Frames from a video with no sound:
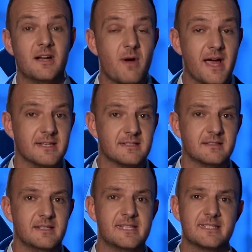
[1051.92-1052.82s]

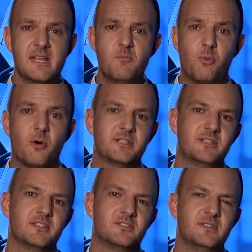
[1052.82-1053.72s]
right. It's
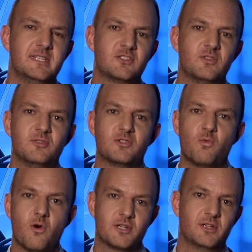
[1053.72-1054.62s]
important to distribute
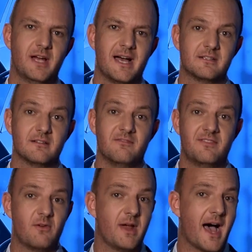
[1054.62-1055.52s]
water at
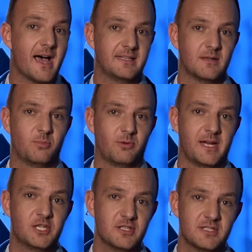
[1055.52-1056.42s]
very high
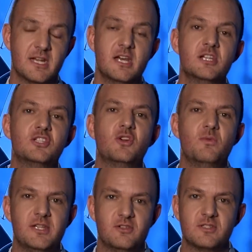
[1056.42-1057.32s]
temperatures to
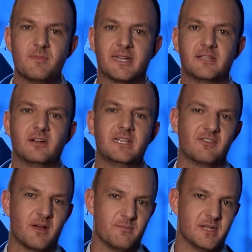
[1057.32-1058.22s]
reduce bacterial
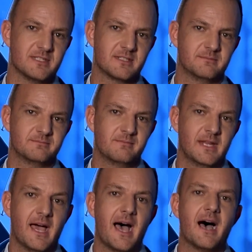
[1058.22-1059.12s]
development.
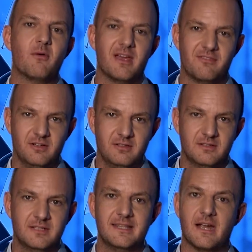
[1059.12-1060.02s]
However,
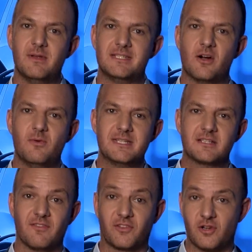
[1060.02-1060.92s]
there is a
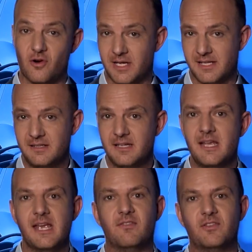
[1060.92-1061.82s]
risk of scalding
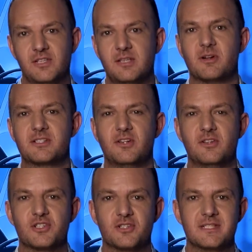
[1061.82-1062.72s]
if suitable
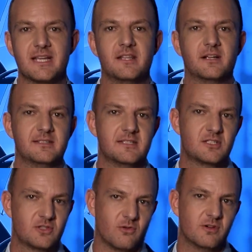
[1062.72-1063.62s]
solutions are not
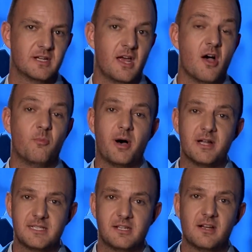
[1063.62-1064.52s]
installed,
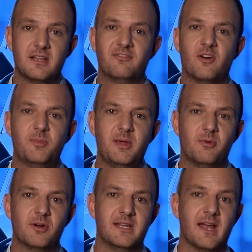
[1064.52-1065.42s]
particularly for
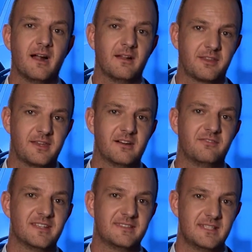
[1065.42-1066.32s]
people in healthcare
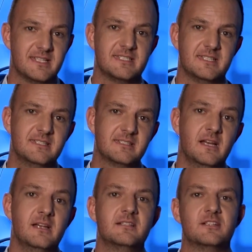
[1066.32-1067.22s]
facilities,
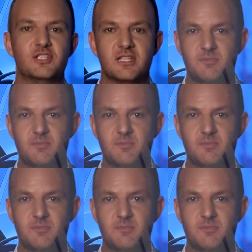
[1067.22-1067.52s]
such as